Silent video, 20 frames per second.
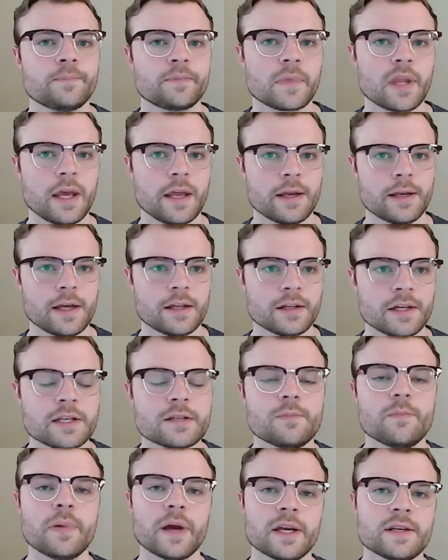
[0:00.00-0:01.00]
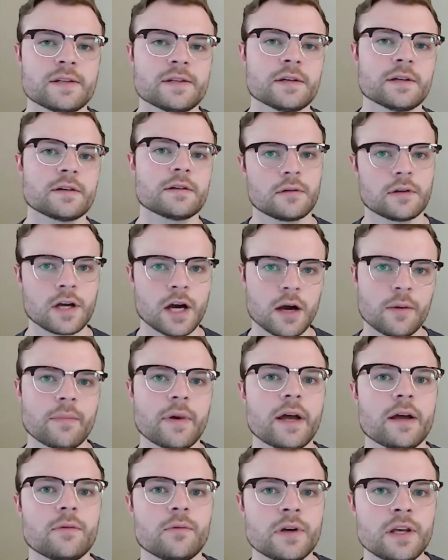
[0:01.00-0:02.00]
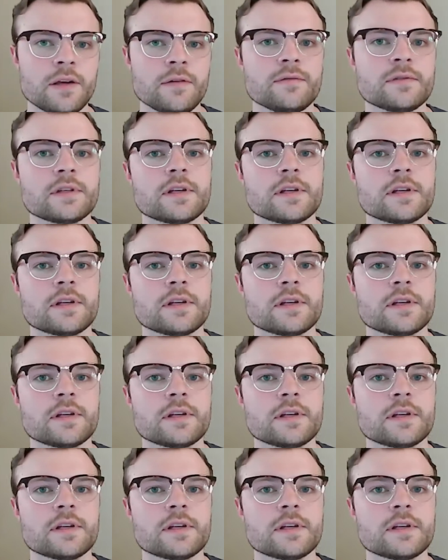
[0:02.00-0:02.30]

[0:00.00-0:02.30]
and at least basic combat weaves,